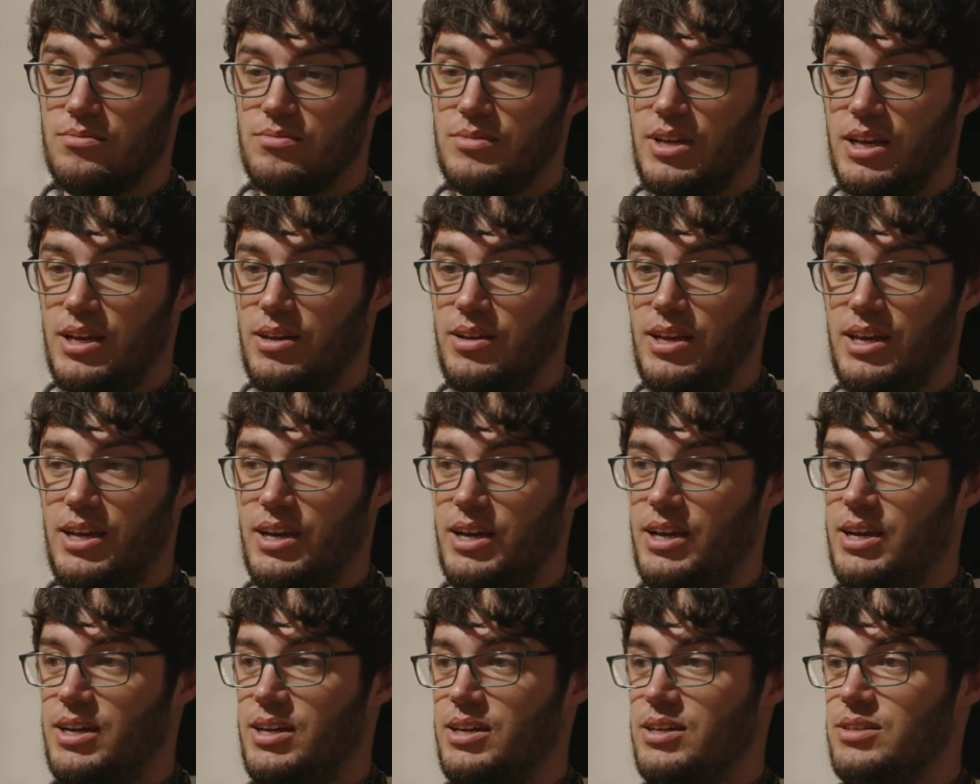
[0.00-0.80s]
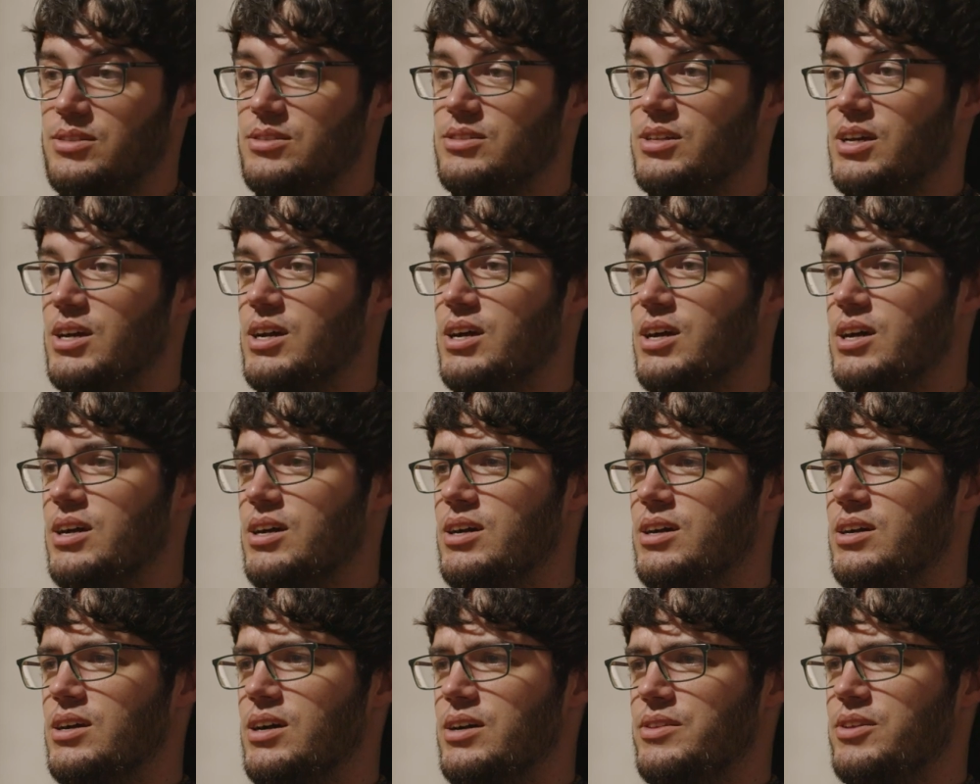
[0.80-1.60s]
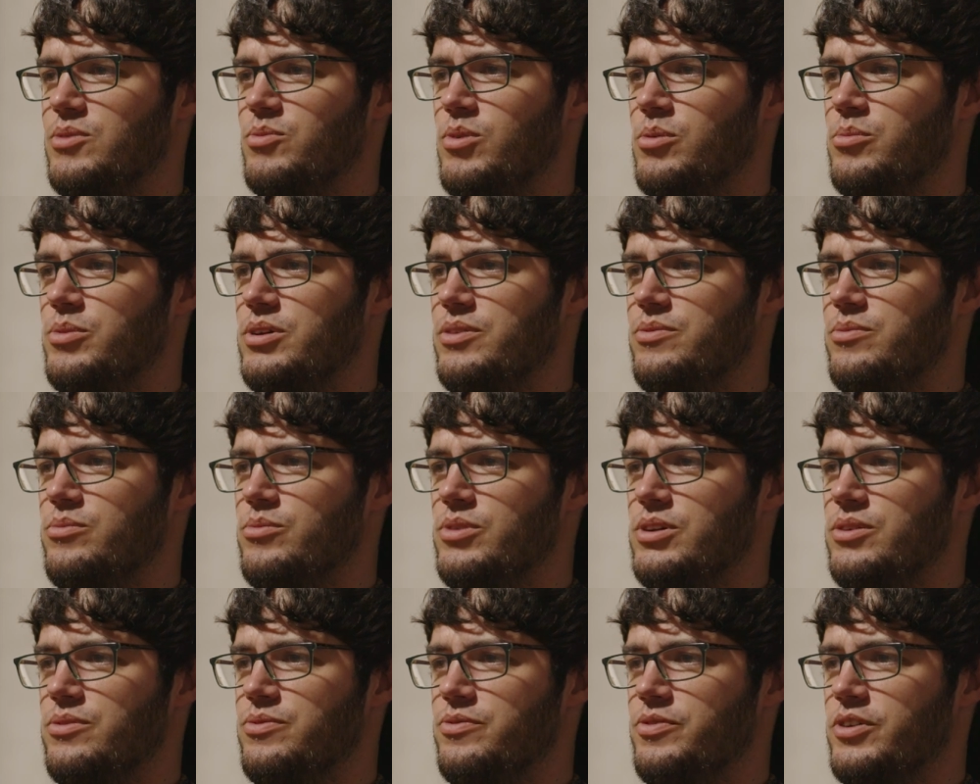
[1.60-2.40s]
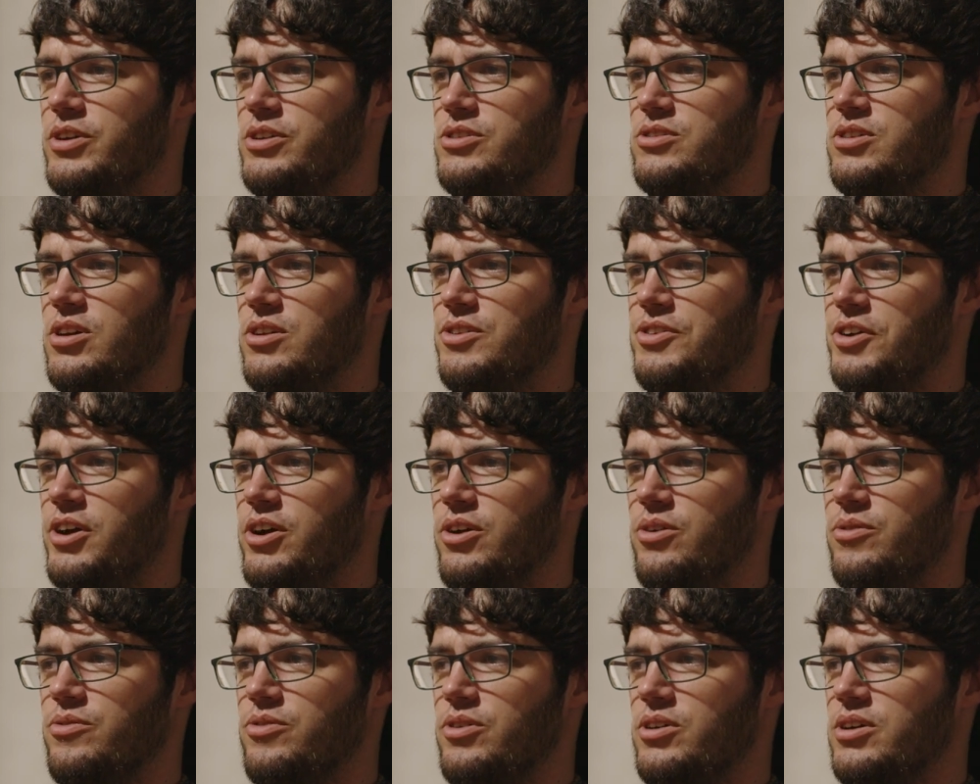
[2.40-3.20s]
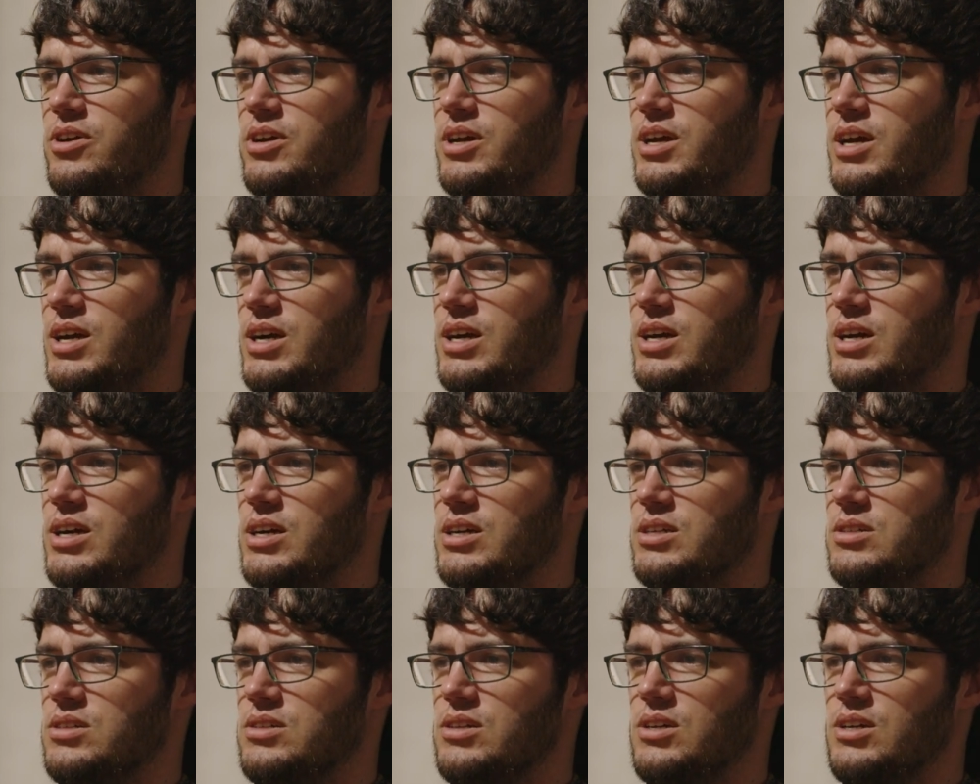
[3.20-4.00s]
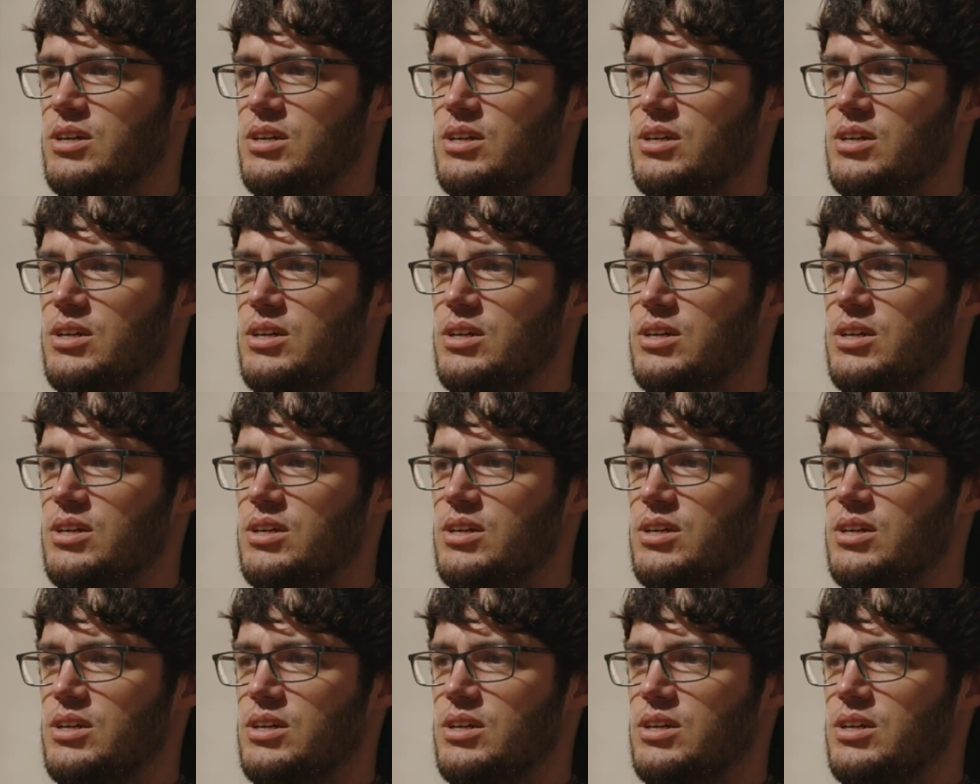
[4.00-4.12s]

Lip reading: It had, I think when we first turned it over, it had